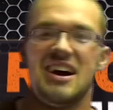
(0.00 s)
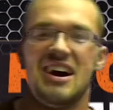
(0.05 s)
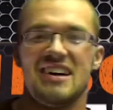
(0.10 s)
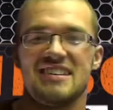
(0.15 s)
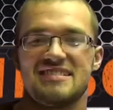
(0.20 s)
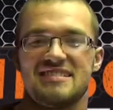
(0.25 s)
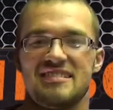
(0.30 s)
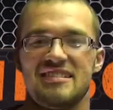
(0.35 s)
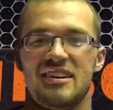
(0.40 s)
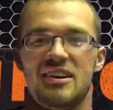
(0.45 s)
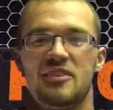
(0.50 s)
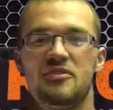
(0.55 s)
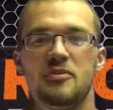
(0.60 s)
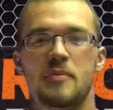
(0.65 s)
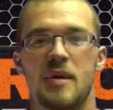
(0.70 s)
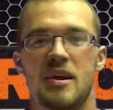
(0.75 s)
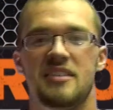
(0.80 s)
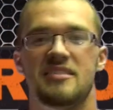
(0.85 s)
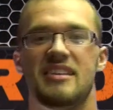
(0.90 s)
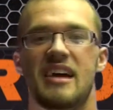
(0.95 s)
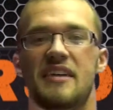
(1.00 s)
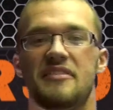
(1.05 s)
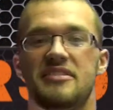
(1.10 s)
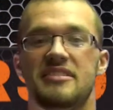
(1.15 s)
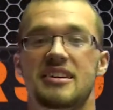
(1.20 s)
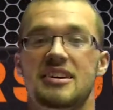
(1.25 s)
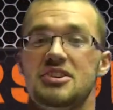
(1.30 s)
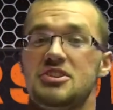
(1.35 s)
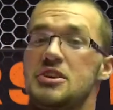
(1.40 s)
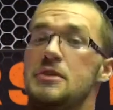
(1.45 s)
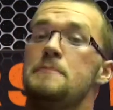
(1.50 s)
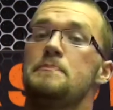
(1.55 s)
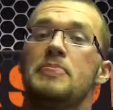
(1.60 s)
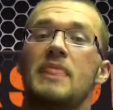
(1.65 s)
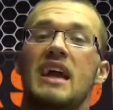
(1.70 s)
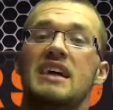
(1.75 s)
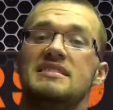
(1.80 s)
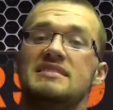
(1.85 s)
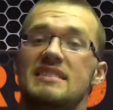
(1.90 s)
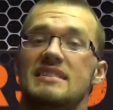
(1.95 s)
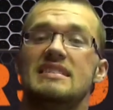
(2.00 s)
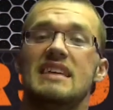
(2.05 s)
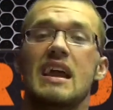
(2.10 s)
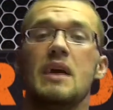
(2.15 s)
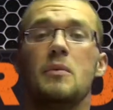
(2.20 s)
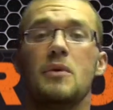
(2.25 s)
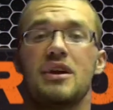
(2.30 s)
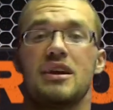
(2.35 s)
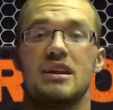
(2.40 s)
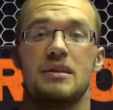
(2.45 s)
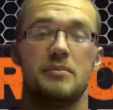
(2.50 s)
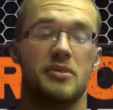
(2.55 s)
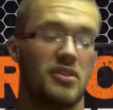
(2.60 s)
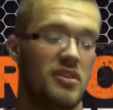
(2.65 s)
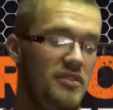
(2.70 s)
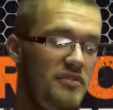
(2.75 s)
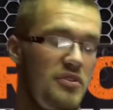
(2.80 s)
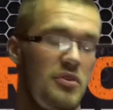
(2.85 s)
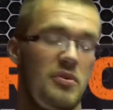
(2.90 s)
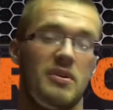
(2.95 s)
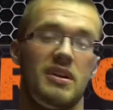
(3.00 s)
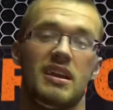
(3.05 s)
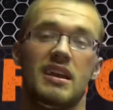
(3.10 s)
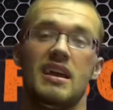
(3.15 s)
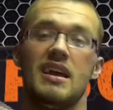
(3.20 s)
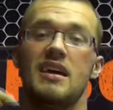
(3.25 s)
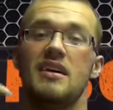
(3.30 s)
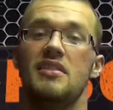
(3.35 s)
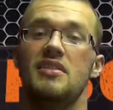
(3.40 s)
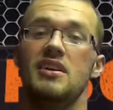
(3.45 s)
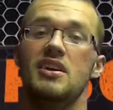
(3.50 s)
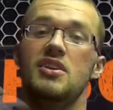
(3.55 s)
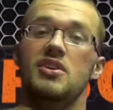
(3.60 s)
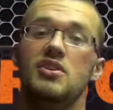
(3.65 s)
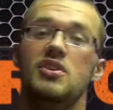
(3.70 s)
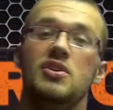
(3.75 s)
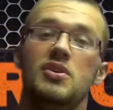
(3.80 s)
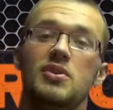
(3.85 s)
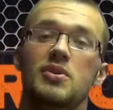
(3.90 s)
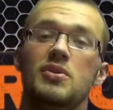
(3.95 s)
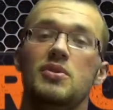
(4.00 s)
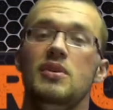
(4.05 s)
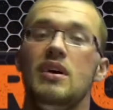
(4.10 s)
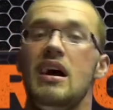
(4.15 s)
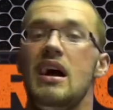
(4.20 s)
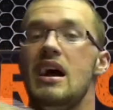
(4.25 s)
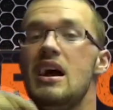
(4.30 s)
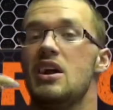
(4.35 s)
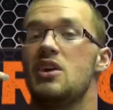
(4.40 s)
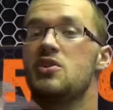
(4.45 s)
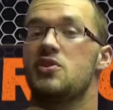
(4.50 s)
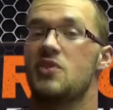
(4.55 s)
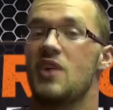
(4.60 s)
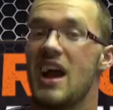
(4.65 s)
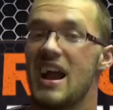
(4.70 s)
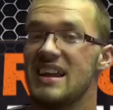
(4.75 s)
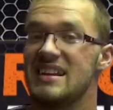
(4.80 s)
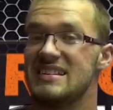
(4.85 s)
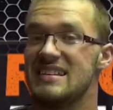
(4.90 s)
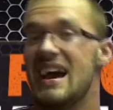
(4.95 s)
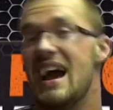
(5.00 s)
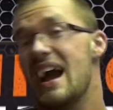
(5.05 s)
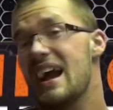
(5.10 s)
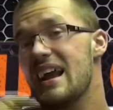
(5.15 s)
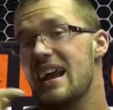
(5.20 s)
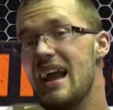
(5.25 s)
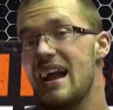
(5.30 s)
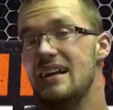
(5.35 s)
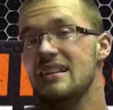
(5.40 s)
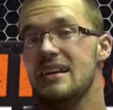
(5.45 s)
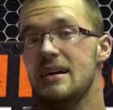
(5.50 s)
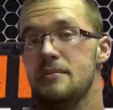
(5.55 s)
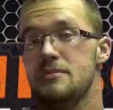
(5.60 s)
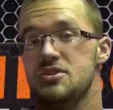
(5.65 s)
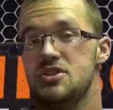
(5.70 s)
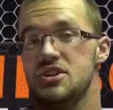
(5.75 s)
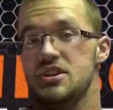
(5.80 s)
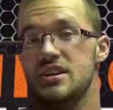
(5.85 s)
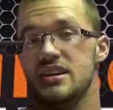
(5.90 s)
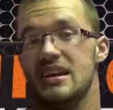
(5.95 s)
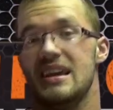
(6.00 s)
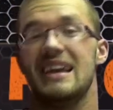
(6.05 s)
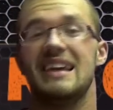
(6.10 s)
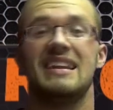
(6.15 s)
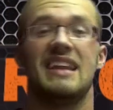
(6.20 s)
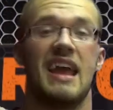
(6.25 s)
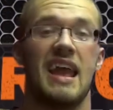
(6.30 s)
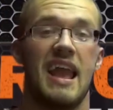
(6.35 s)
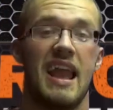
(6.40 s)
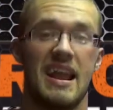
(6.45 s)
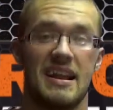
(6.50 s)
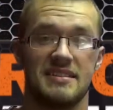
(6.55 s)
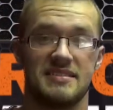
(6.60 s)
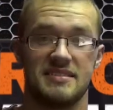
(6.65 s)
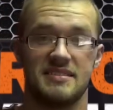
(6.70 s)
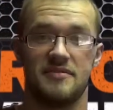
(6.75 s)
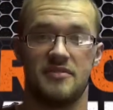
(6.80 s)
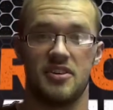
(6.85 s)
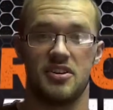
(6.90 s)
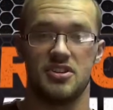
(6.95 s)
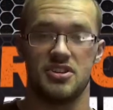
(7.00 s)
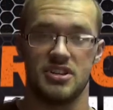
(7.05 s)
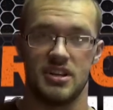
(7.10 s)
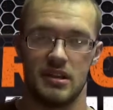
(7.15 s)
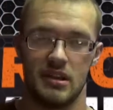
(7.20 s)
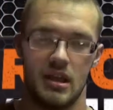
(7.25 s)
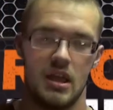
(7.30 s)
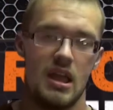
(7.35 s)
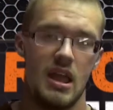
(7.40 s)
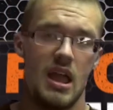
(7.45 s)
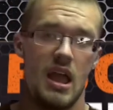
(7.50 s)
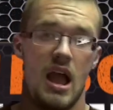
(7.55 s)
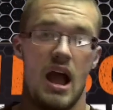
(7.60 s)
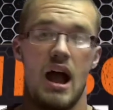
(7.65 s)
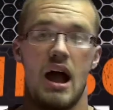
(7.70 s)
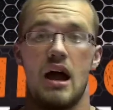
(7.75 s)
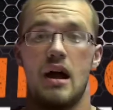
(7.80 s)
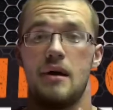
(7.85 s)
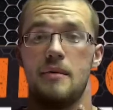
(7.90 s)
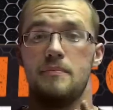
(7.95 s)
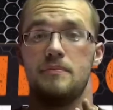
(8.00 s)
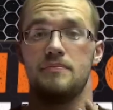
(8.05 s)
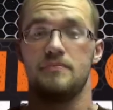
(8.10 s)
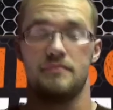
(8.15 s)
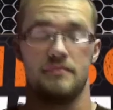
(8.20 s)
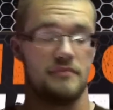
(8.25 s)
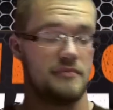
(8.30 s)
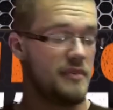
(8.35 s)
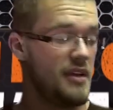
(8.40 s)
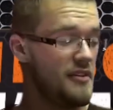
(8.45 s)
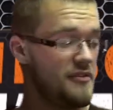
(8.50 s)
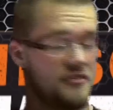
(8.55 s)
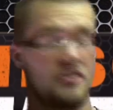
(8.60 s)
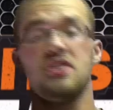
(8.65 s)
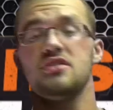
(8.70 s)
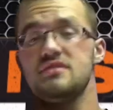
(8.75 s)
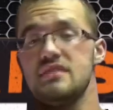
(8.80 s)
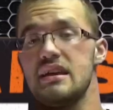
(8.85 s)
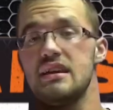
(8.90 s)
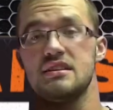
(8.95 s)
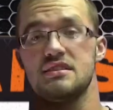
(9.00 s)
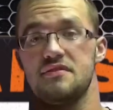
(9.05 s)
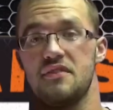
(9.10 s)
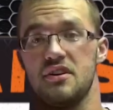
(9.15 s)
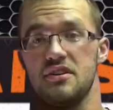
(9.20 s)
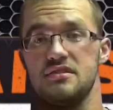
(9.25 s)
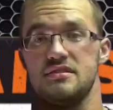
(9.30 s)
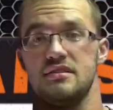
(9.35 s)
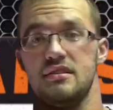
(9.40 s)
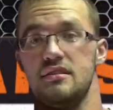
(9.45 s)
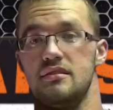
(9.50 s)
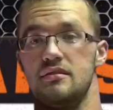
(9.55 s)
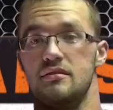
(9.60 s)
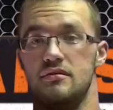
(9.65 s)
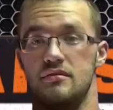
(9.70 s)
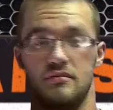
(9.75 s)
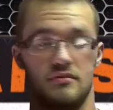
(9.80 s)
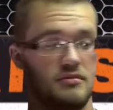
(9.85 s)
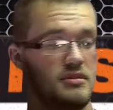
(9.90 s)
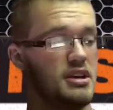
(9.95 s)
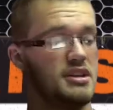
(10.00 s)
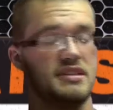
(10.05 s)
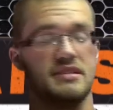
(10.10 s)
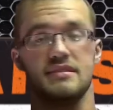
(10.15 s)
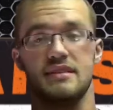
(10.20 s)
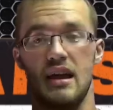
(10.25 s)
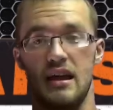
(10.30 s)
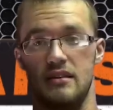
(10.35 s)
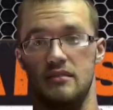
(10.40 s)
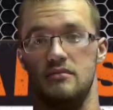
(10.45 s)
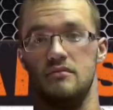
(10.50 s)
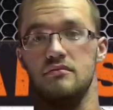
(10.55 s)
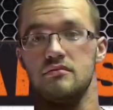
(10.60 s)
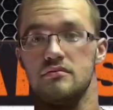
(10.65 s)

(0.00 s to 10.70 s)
Austin here from Airsoft Station, and today we're going to be reviewing the new Krytac LMG Enhanced version. First thing is first, look at this gun.